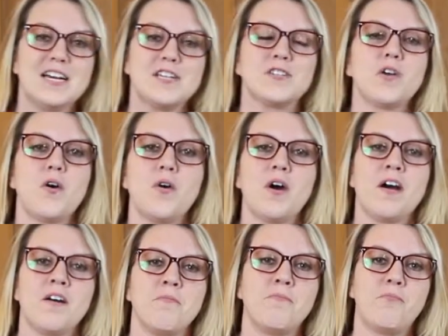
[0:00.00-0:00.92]
So
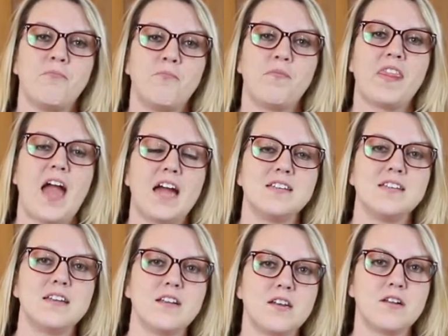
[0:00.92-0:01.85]
I
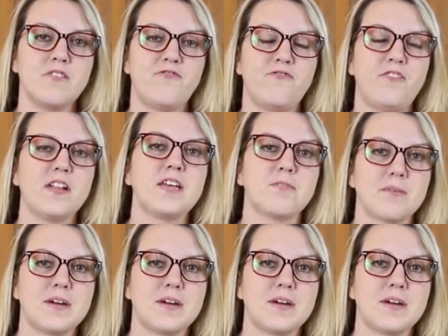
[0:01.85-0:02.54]
didn't fully